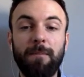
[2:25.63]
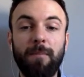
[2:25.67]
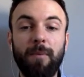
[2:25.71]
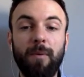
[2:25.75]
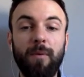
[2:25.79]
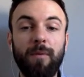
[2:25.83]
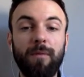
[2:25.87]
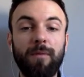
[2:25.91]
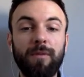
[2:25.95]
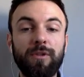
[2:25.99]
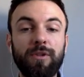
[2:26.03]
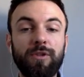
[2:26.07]

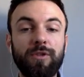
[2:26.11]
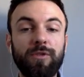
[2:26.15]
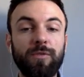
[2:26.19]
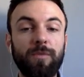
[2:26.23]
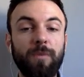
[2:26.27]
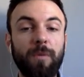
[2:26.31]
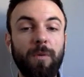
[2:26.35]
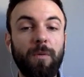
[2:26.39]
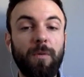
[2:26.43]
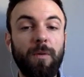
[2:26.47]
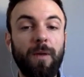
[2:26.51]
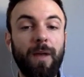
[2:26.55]

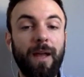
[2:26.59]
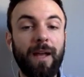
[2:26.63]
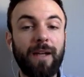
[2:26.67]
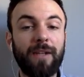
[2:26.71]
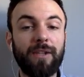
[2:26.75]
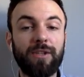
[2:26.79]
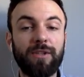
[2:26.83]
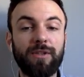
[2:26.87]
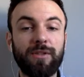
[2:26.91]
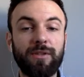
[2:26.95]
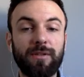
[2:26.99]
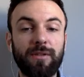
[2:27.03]
punctual
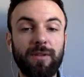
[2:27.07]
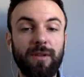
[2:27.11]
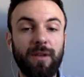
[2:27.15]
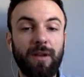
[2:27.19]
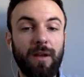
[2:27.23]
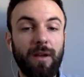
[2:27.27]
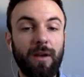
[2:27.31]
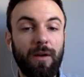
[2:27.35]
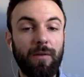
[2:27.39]
action